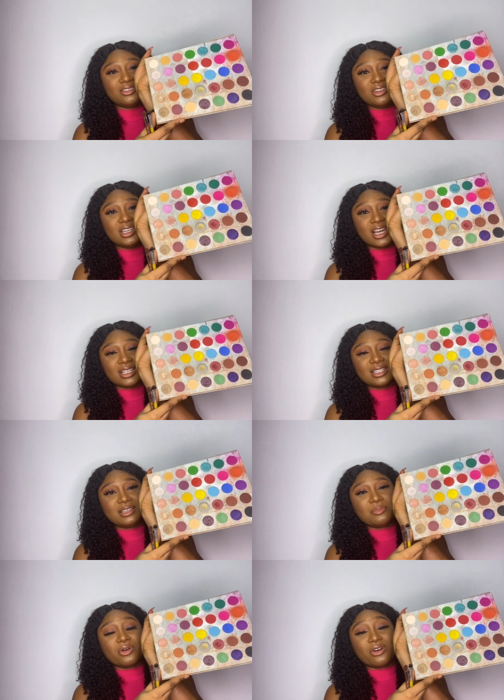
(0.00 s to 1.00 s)
really
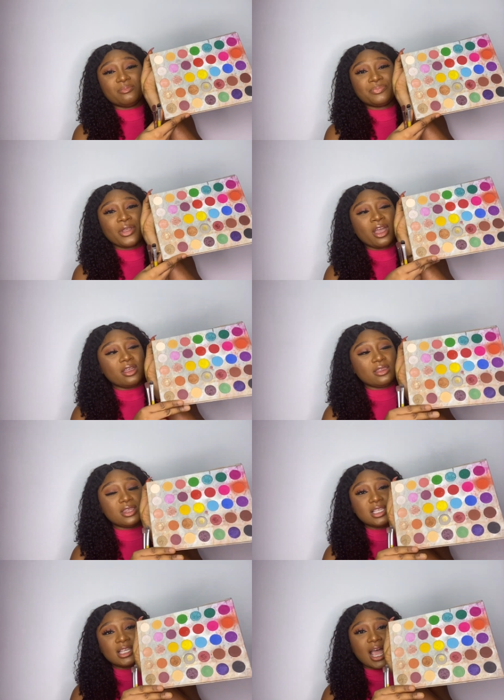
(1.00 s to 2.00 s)
nasty, but
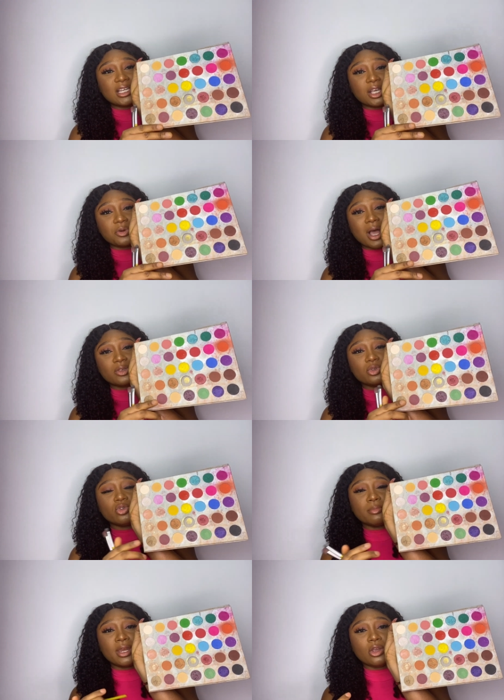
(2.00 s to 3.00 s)
this eyeshadow has
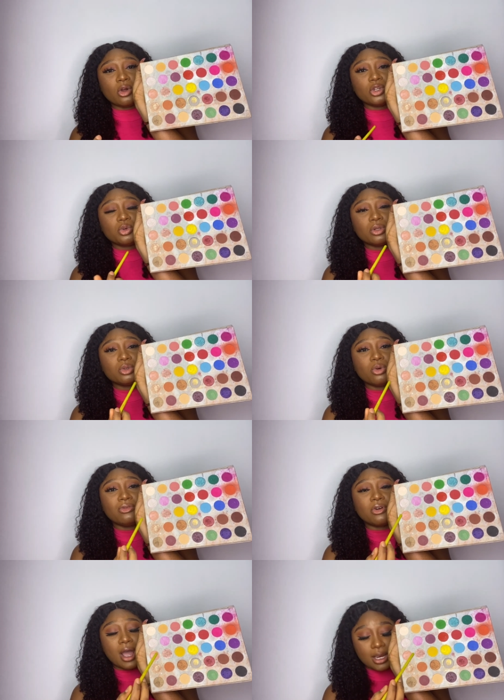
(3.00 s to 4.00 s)
so many colors. You want to go
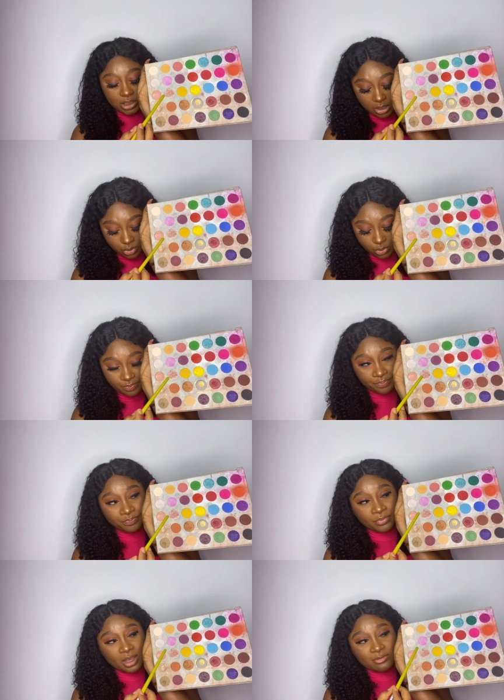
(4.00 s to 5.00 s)
for eyeshadow,
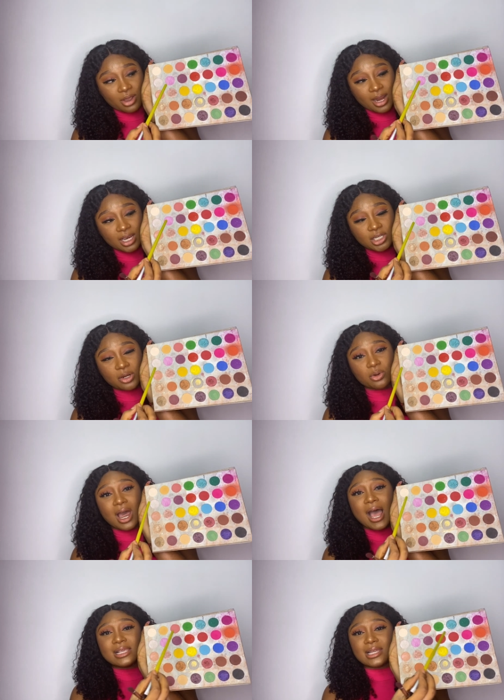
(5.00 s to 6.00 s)
for an eyeshadow
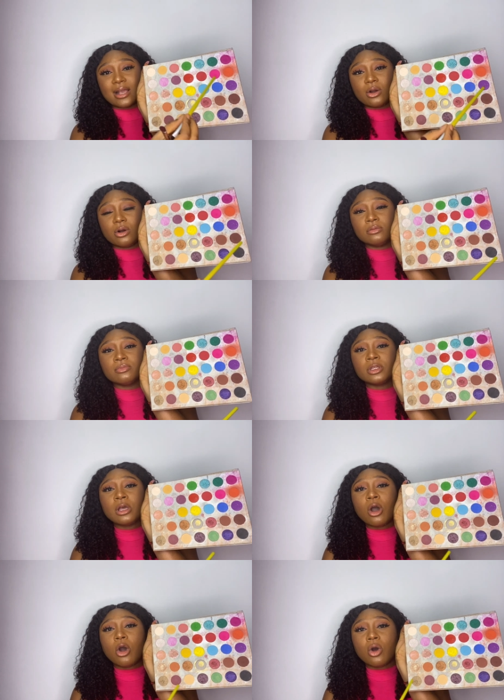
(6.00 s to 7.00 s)
that has like
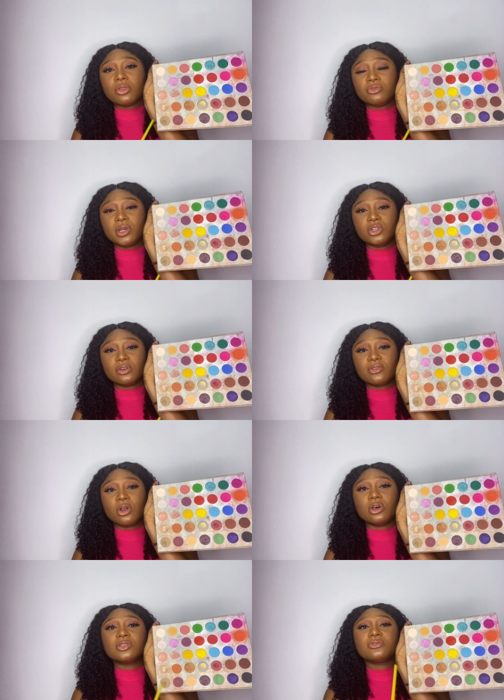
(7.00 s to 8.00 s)
all the range of
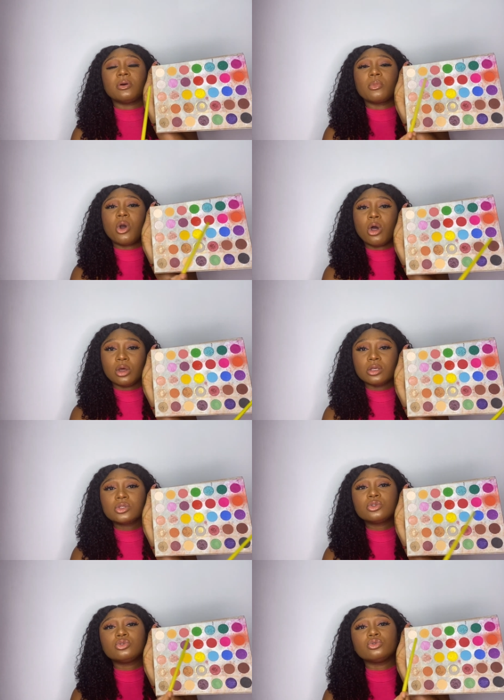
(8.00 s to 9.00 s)
colors, from
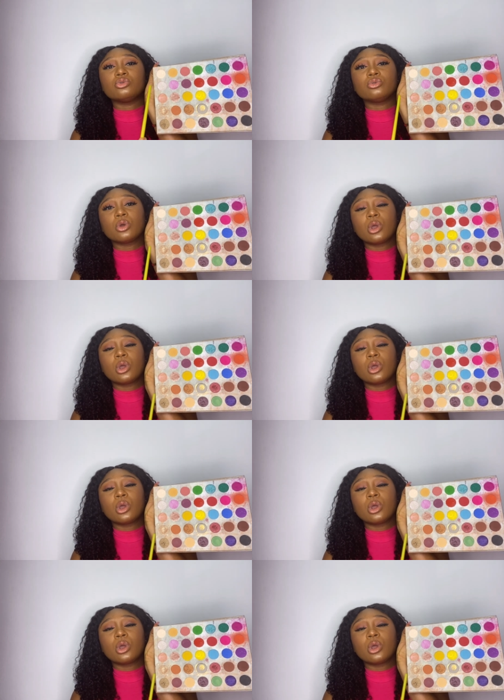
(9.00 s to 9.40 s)
colors to